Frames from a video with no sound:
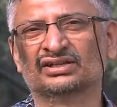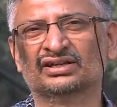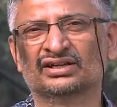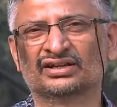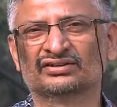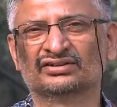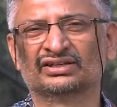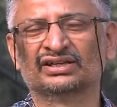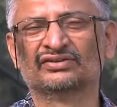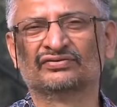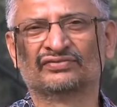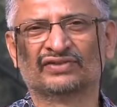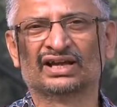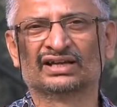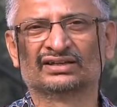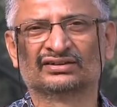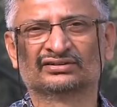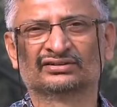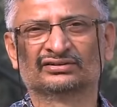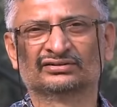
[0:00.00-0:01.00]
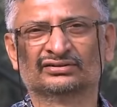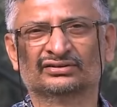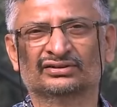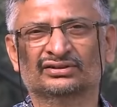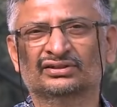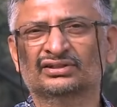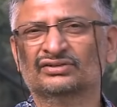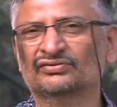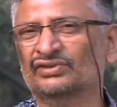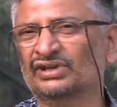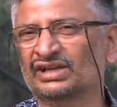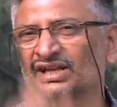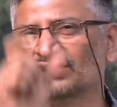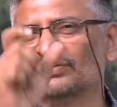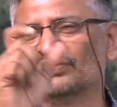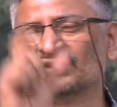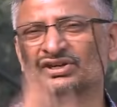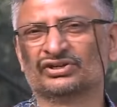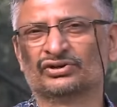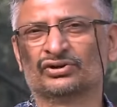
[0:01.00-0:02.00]
interesting facts. We'll take
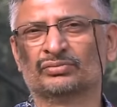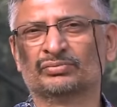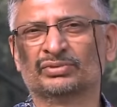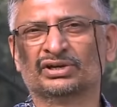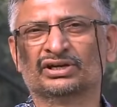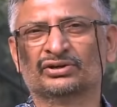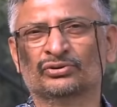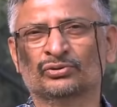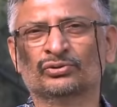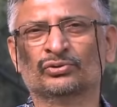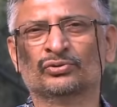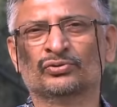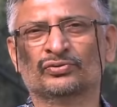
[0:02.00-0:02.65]
a very short break. Don't